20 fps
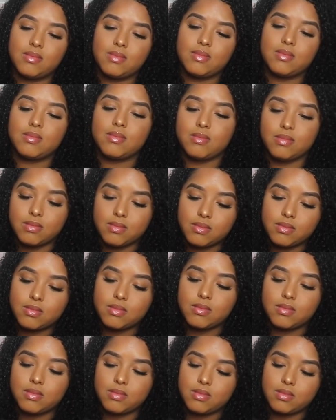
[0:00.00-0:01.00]

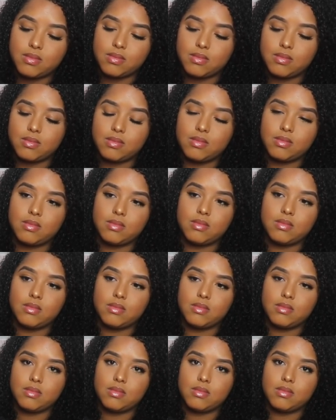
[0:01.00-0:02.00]

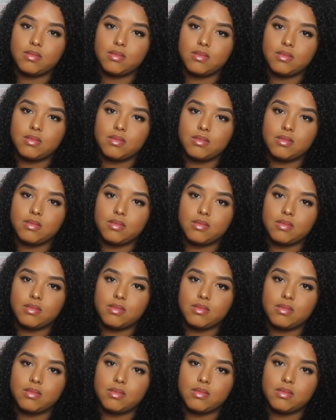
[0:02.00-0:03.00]

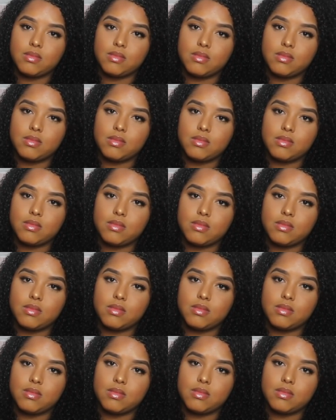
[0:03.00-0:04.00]

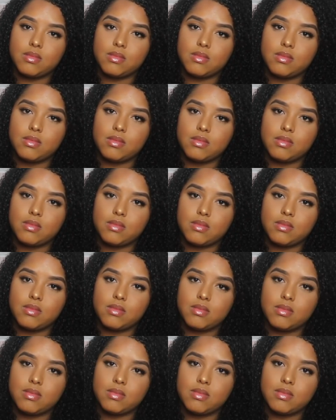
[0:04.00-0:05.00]
(not speaking)